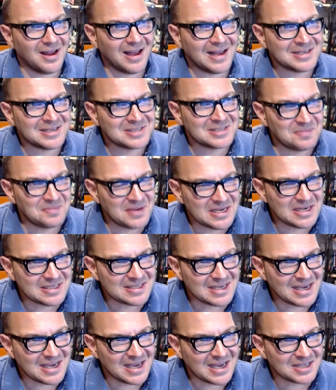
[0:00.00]
as the
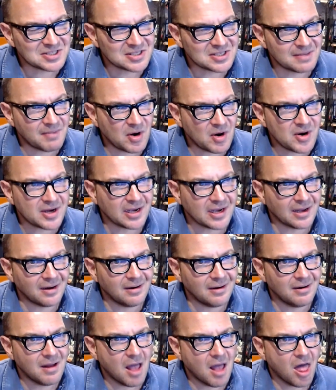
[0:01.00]
PC hits the market,
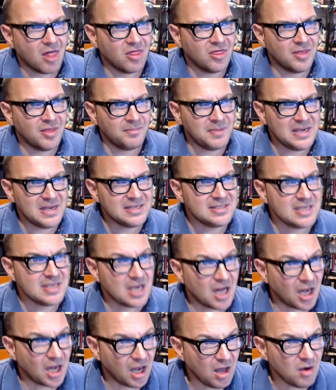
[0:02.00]
the
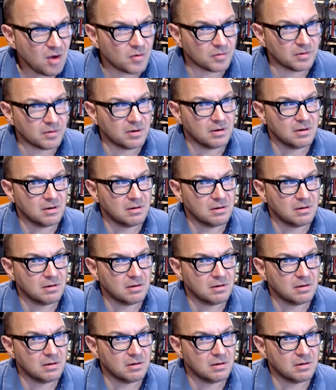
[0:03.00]
PC clone